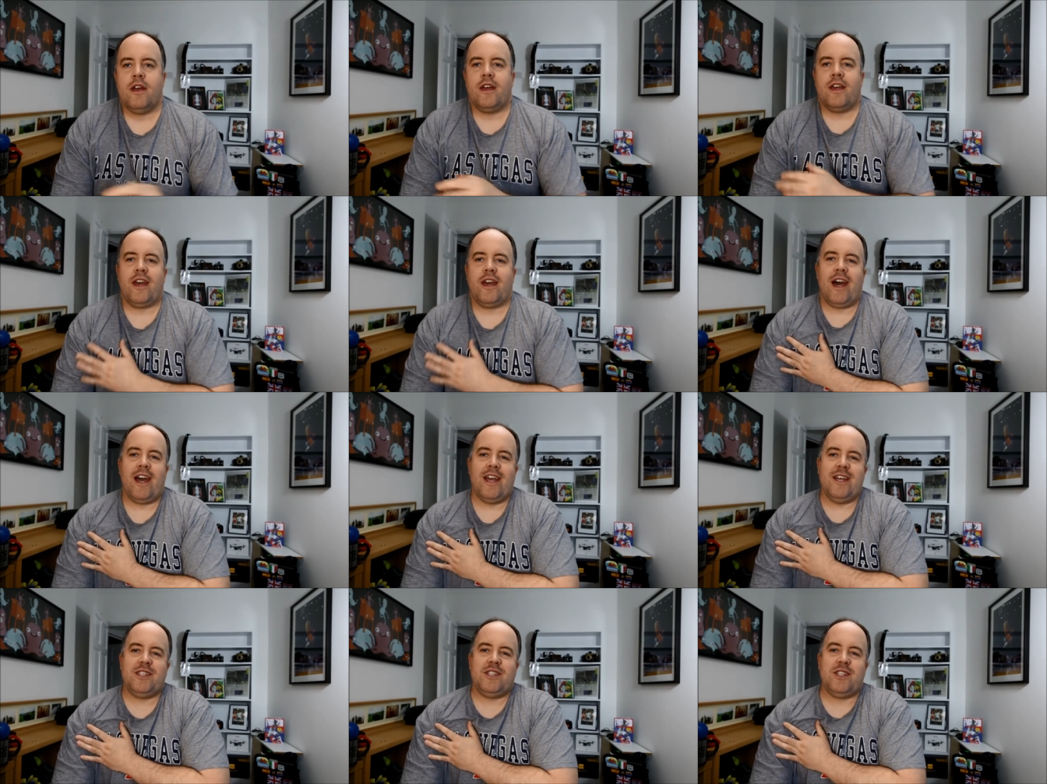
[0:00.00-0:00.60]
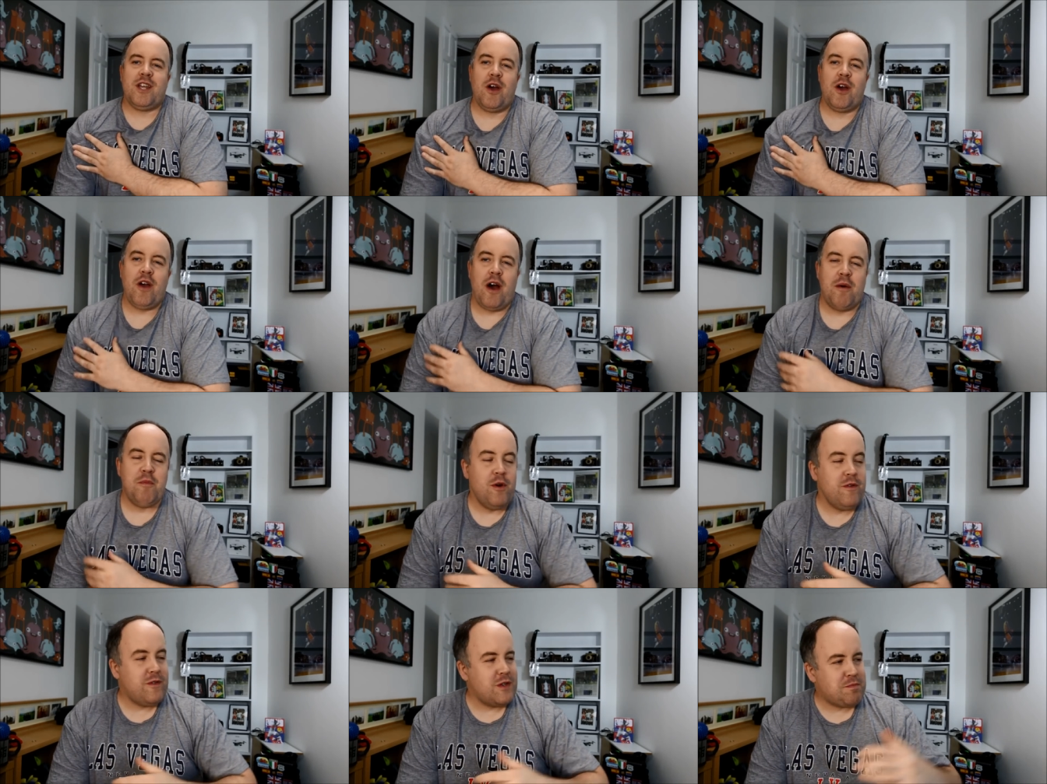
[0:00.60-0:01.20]
Okay, so
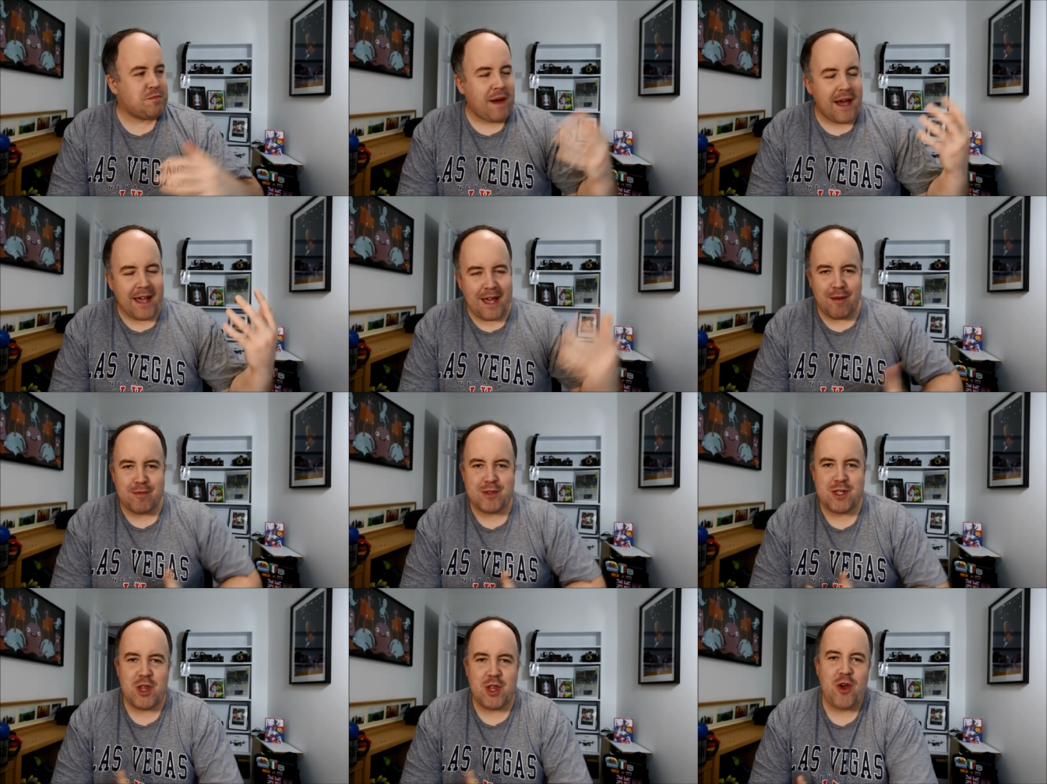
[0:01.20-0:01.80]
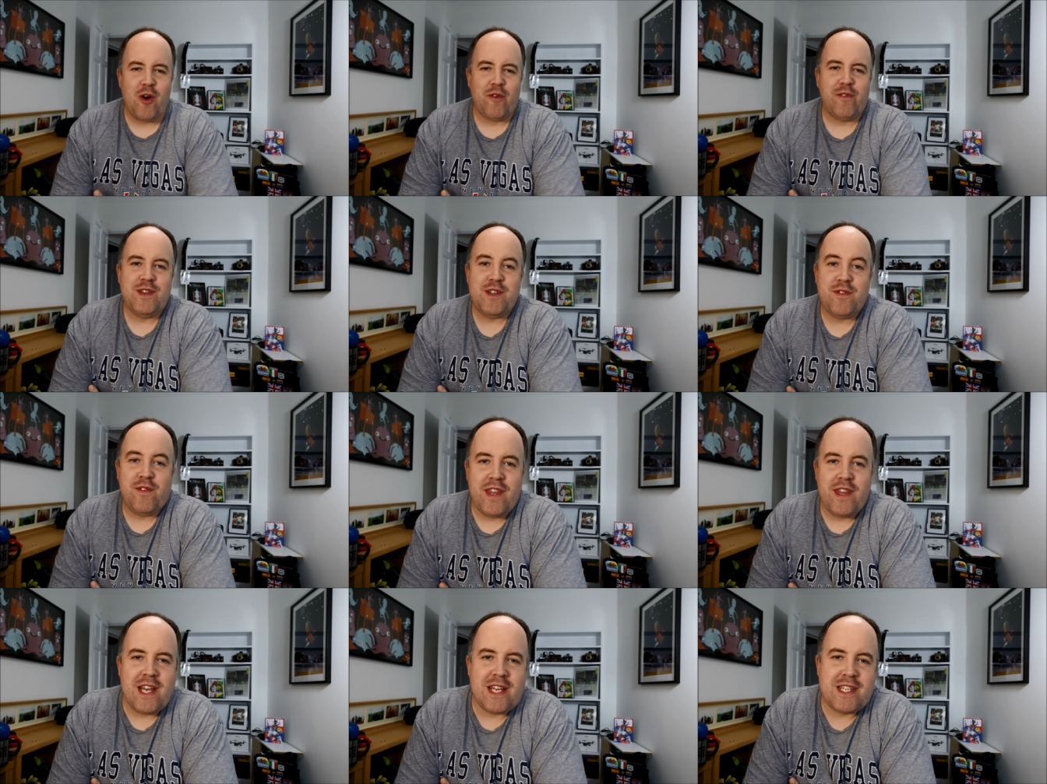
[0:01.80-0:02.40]
I moved us back up to the office
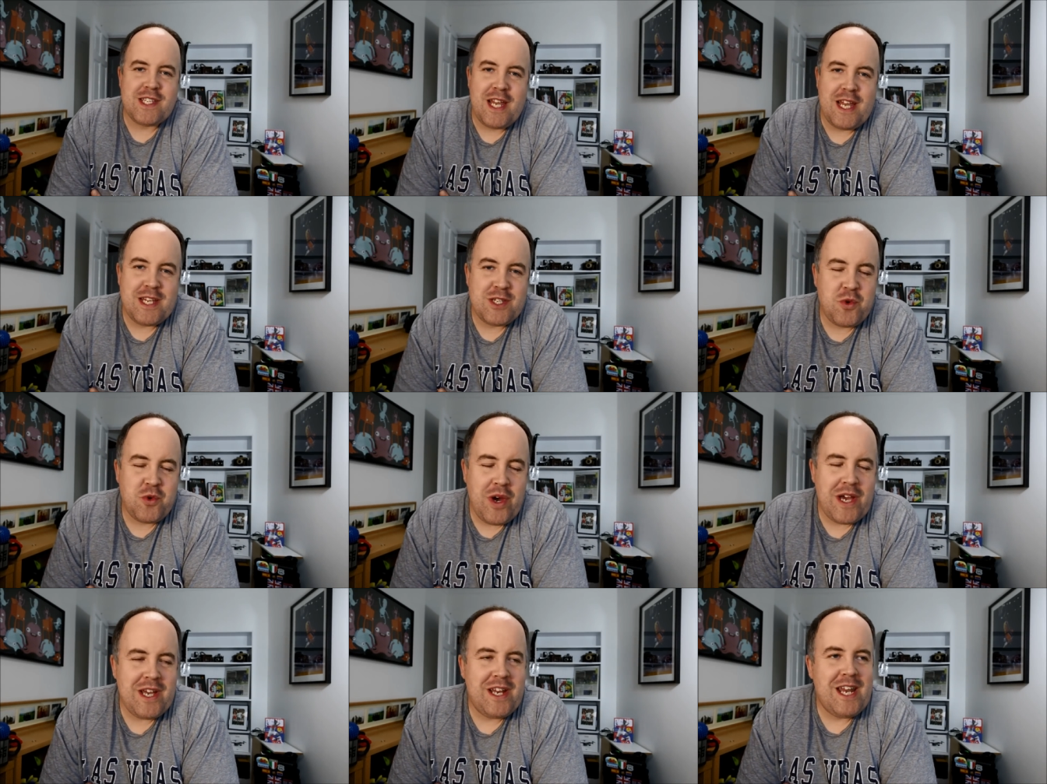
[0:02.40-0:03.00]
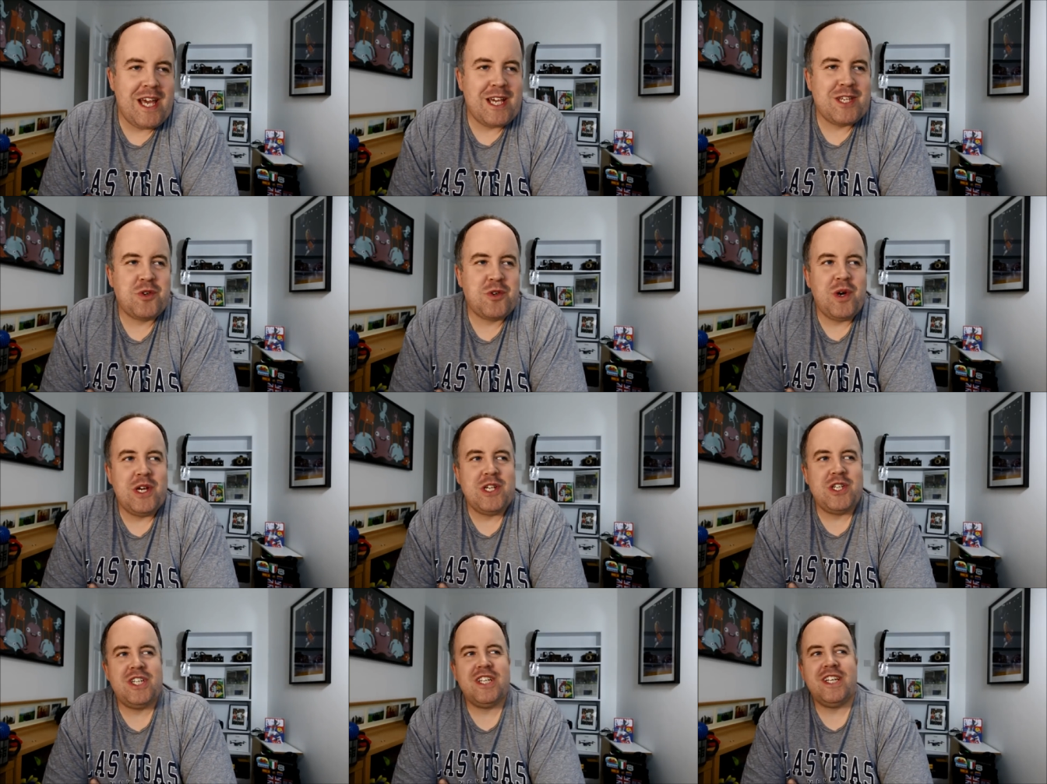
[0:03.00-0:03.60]
for the next
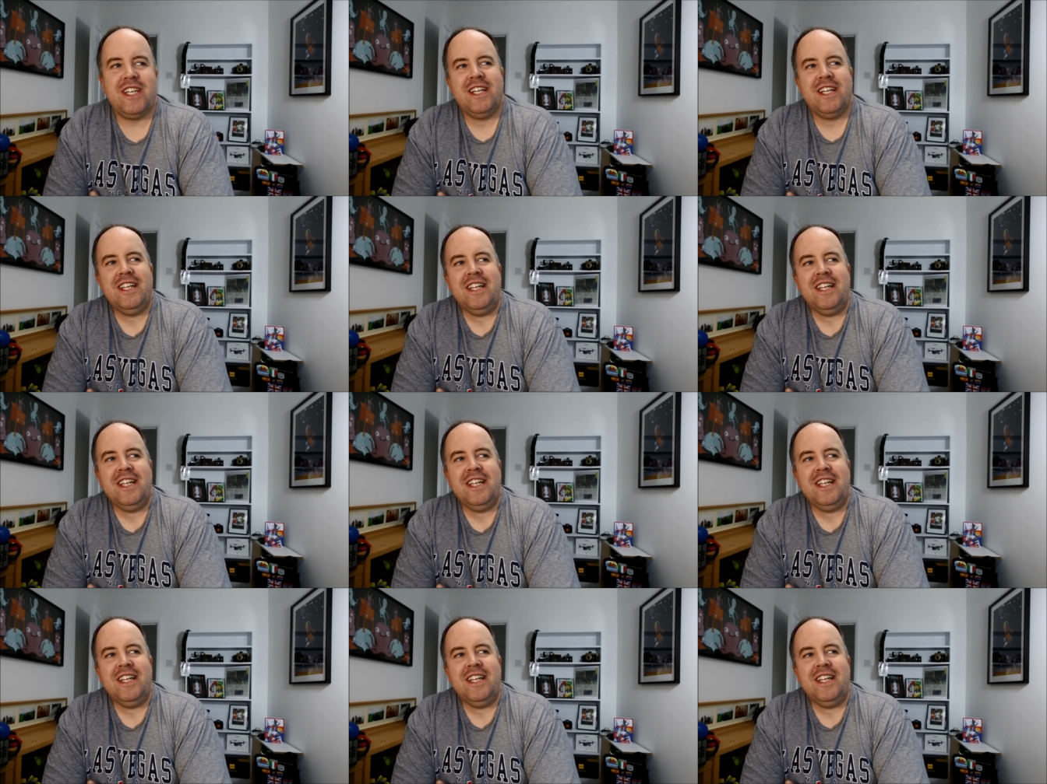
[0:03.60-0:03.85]
question.